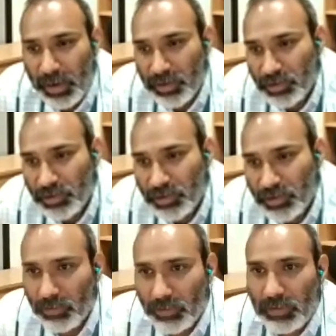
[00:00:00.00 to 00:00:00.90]

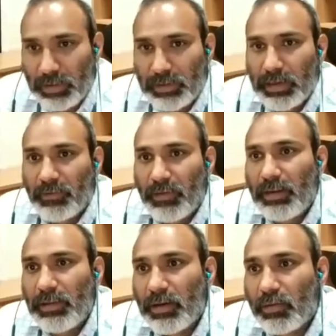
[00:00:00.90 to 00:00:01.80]
execution? See, when
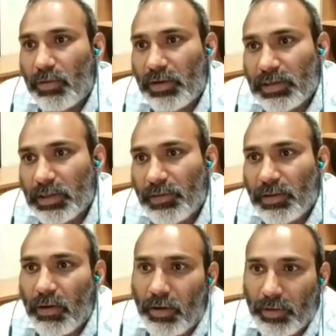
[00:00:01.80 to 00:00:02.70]
the court has given
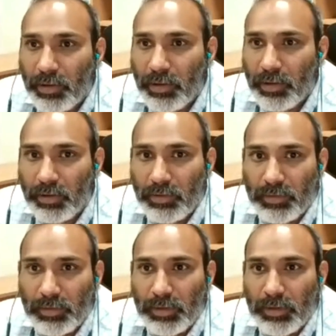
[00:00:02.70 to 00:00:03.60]
the order,
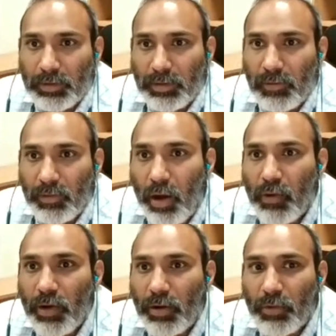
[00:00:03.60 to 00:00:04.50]
then how
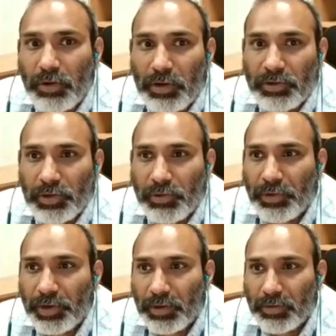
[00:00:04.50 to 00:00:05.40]
you are going to execute
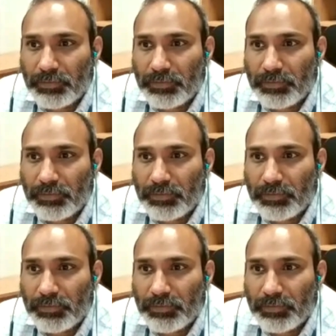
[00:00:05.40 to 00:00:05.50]
it?